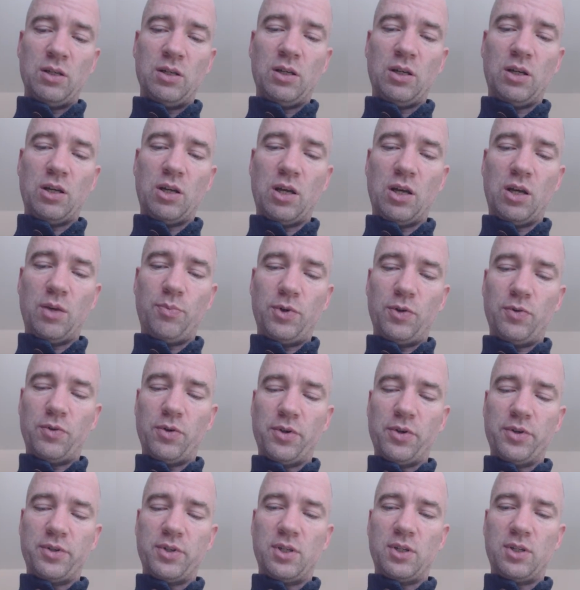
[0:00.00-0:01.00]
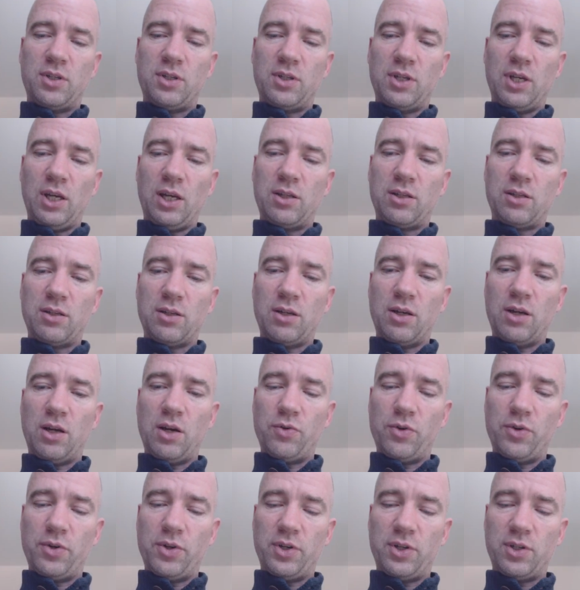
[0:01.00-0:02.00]
Harpy rolls a 6, I
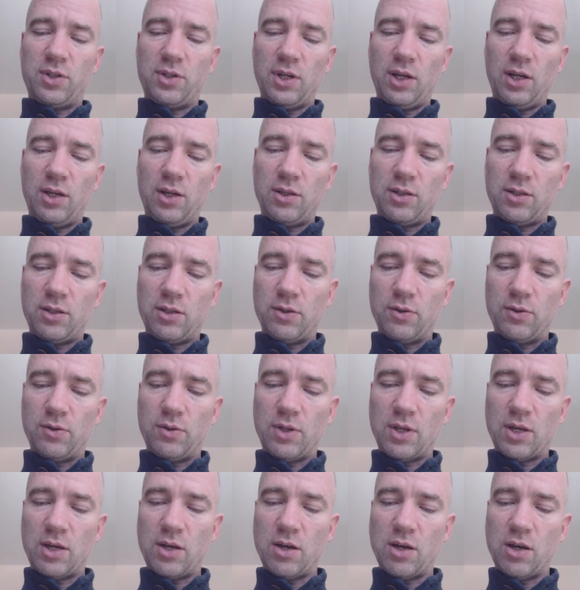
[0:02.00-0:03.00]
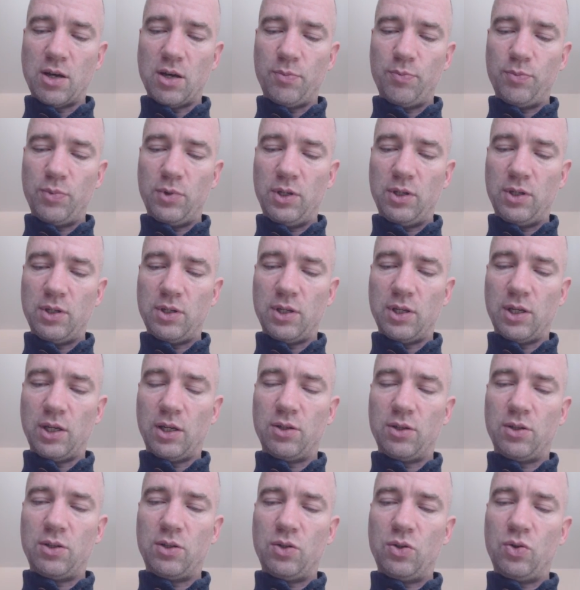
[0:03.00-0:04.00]
roll a 6, so the harpy
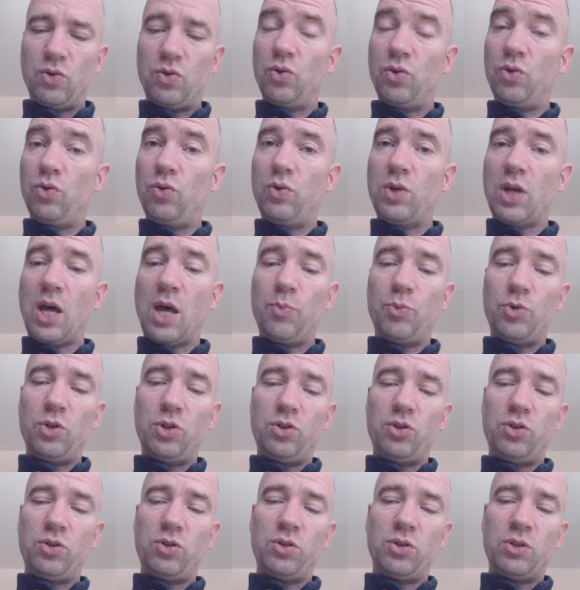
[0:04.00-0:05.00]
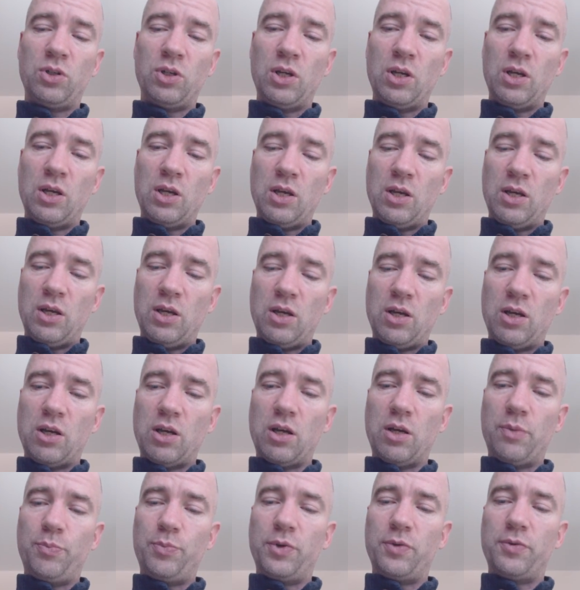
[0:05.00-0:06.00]
takes 2 damage.
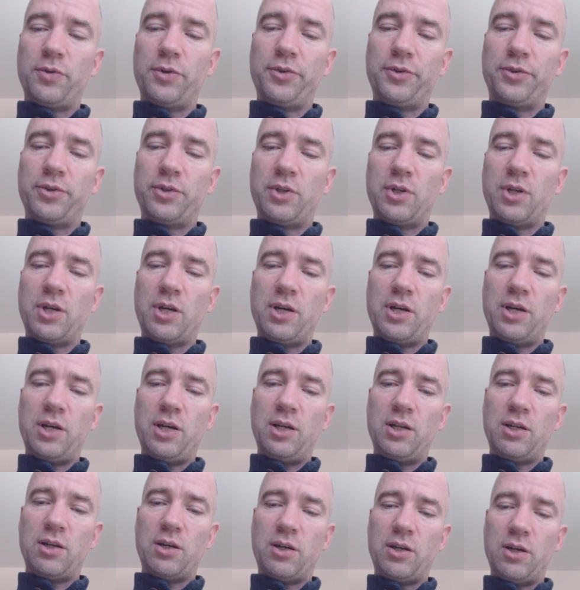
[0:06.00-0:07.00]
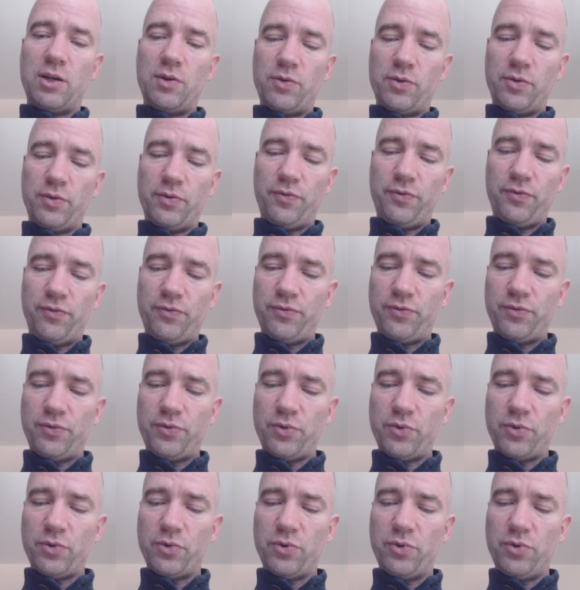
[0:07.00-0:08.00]
Harpy rolls 9, I roll a
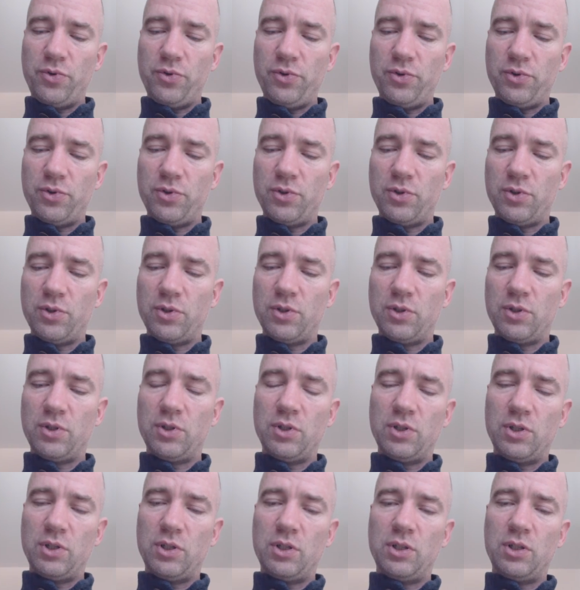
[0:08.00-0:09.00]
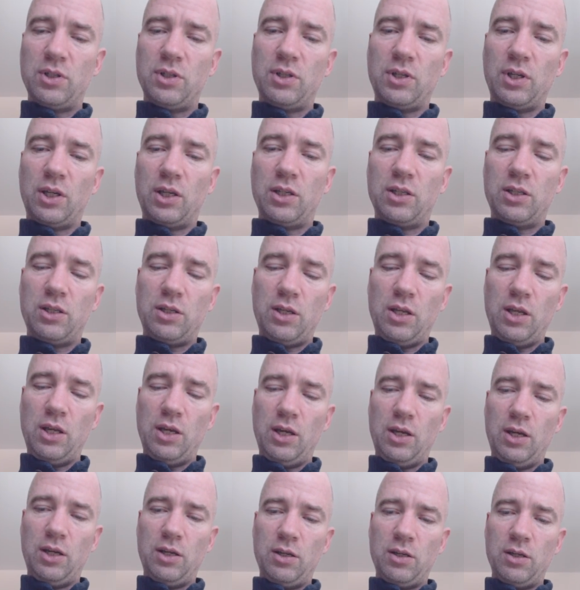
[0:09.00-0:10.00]
4,
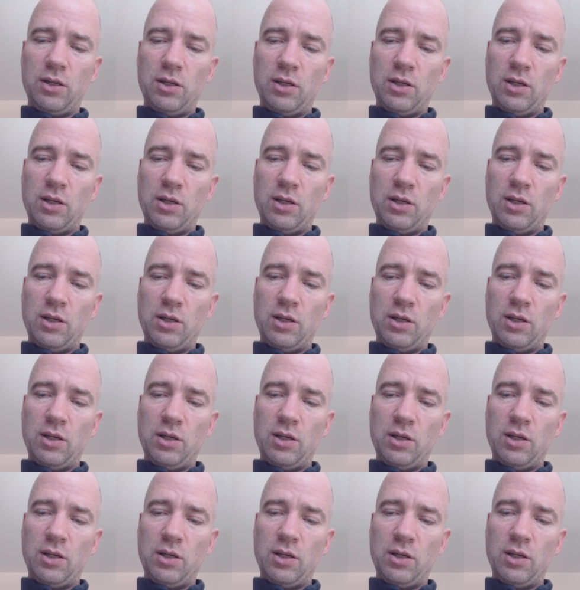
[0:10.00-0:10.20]
16.